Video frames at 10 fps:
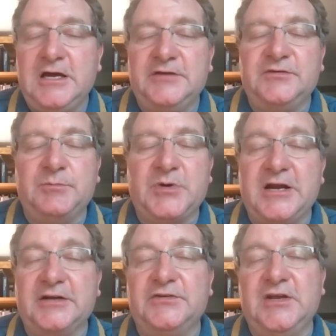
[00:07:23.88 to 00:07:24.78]
some
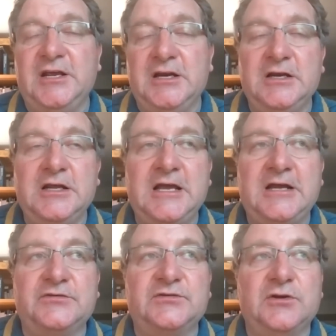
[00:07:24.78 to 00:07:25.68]
products in
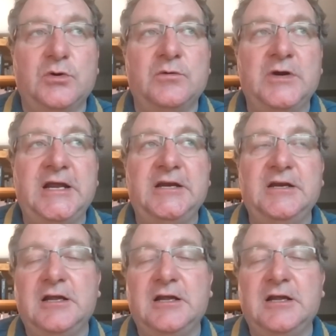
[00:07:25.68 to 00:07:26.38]
at a slower rate